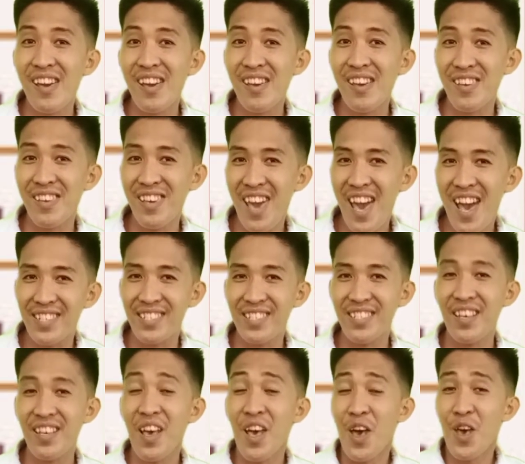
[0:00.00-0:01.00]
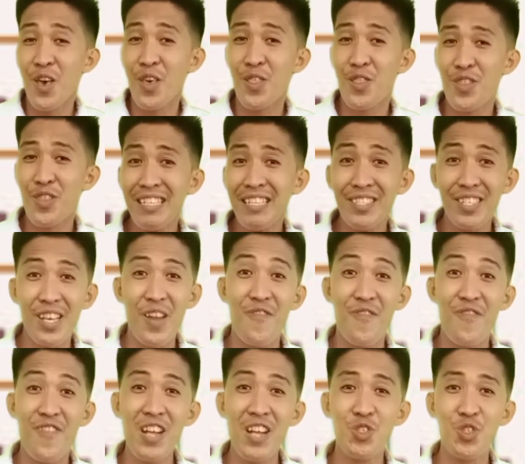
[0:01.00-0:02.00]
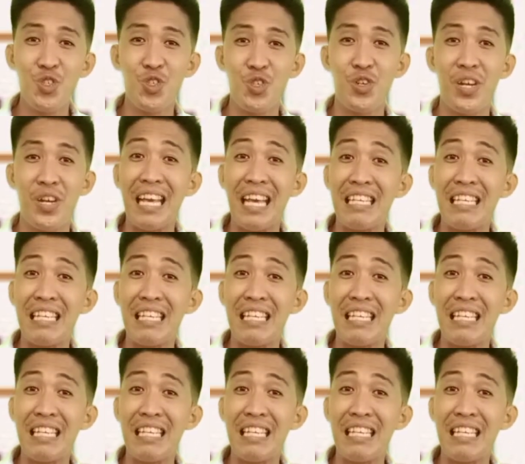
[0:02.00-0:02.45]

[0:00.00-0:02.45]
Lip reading: Yes, this adventure is